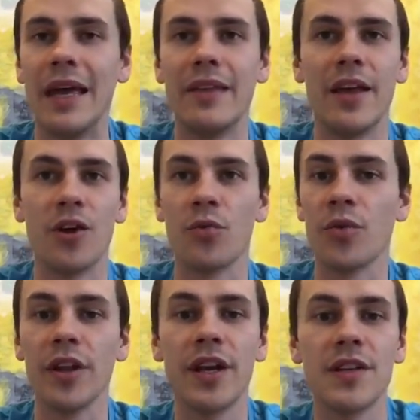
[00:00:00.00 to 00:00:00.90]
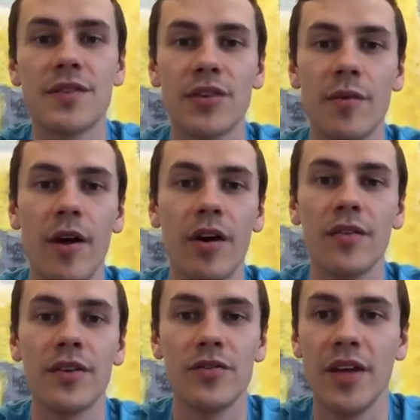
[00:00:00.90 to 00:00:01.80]
that you're really concerned
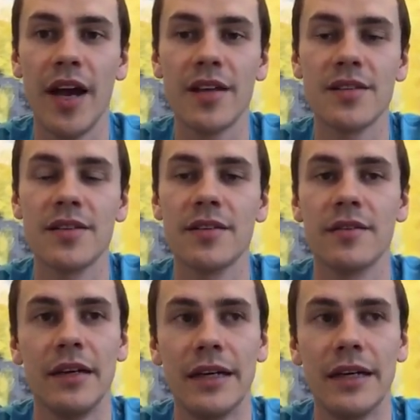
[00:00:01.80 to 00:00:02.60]
about, you test,